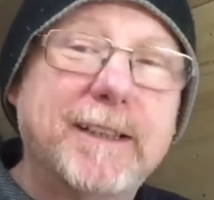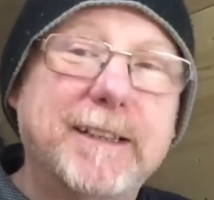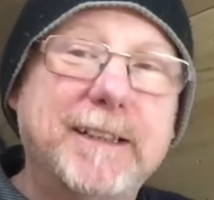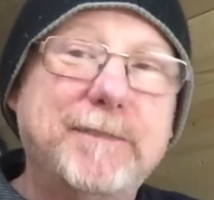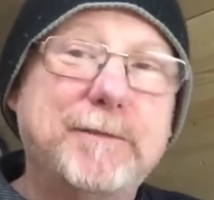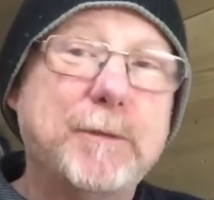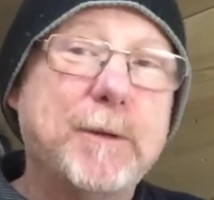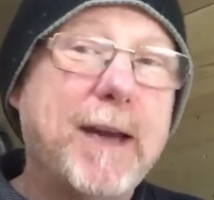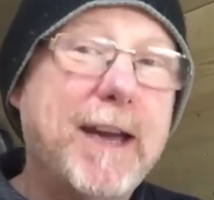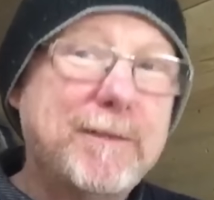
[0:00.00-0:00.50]

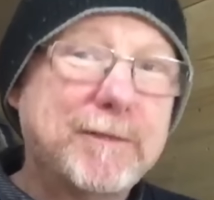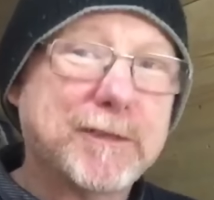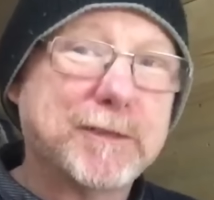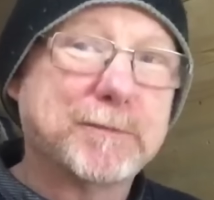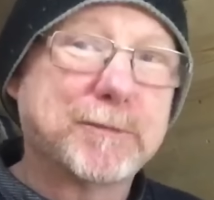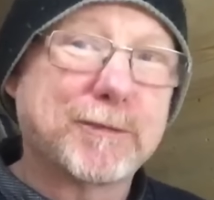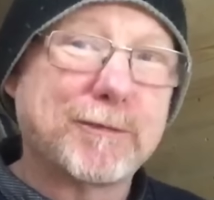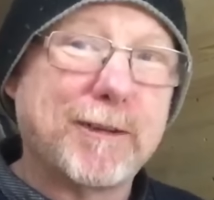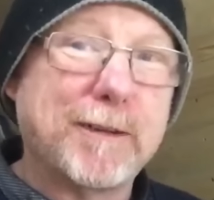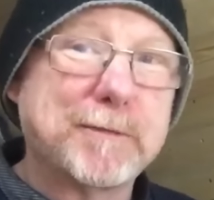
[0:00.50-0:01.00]
And if you have
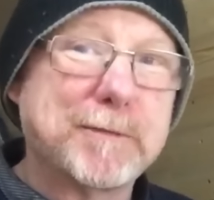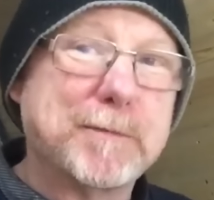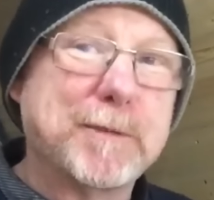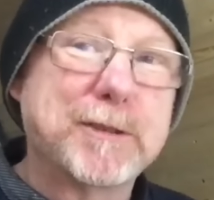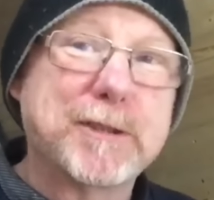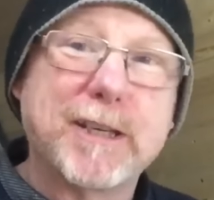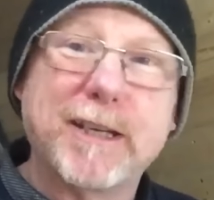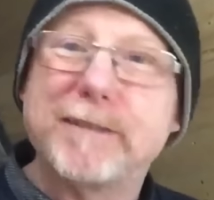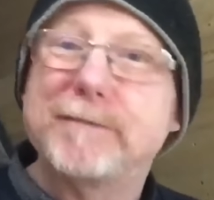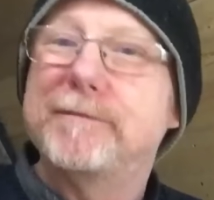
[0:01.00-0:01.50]
subscribed to my
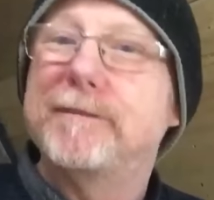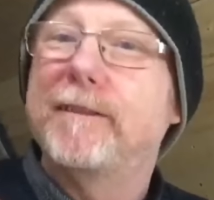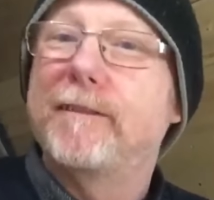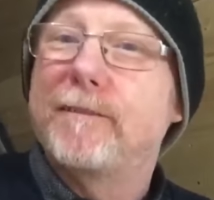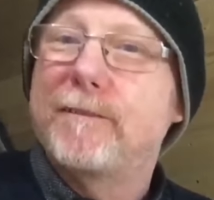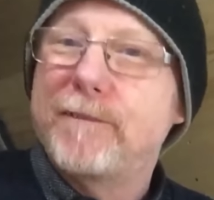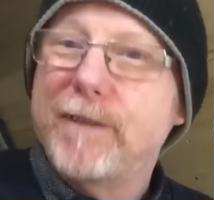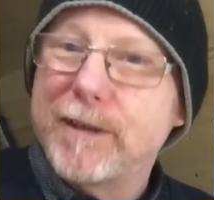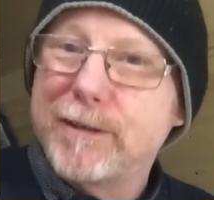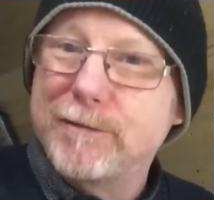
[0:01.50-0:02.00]
channel,
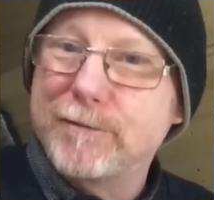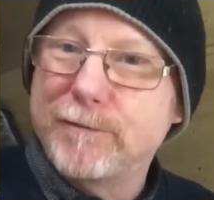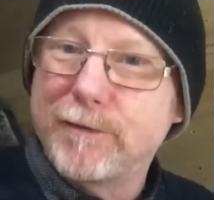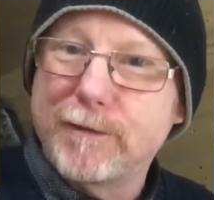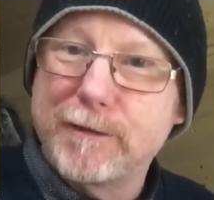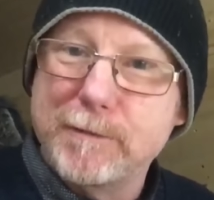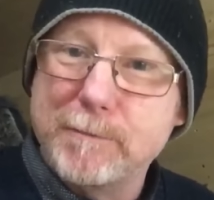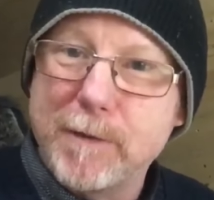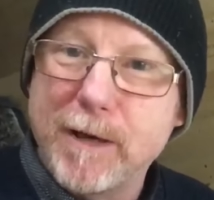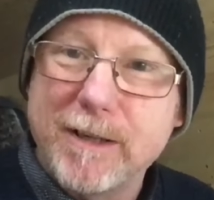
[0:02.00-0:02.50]
thank you
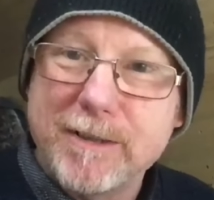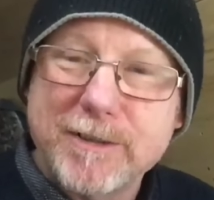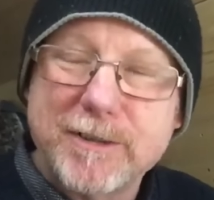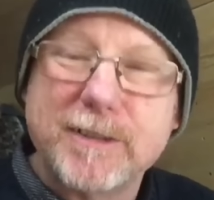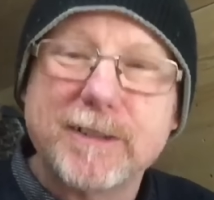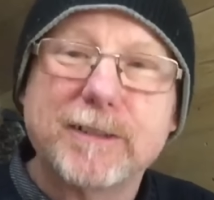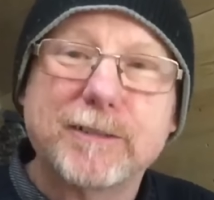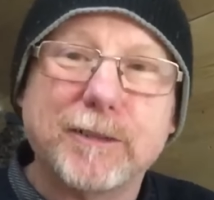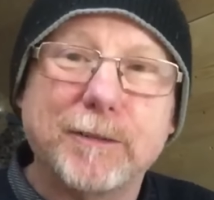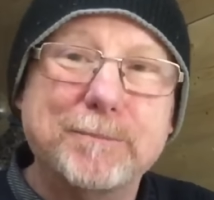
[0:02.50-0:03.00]
very
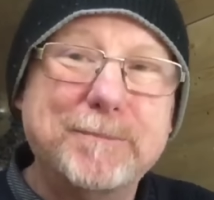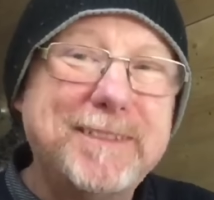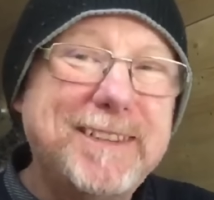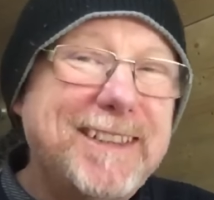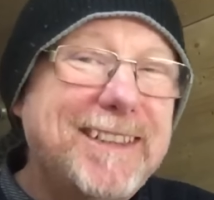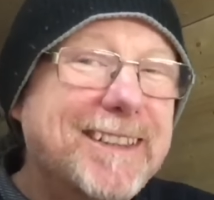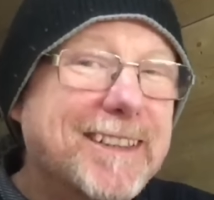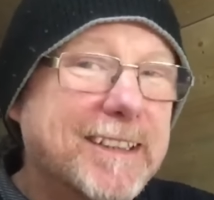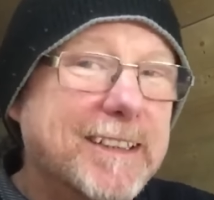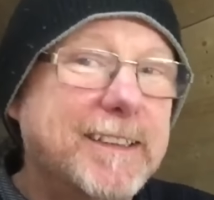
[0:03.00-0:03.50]
much, because I'm
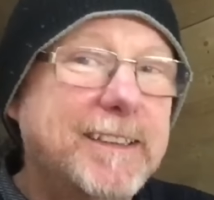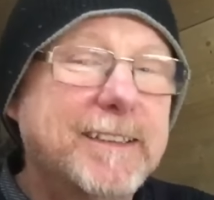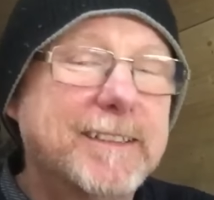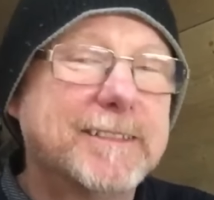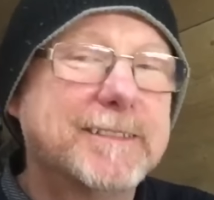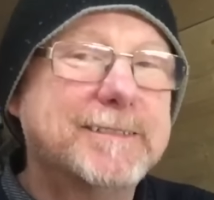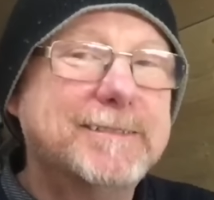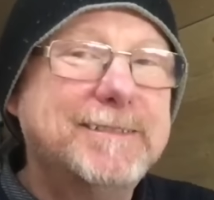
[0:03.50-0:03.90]
nearly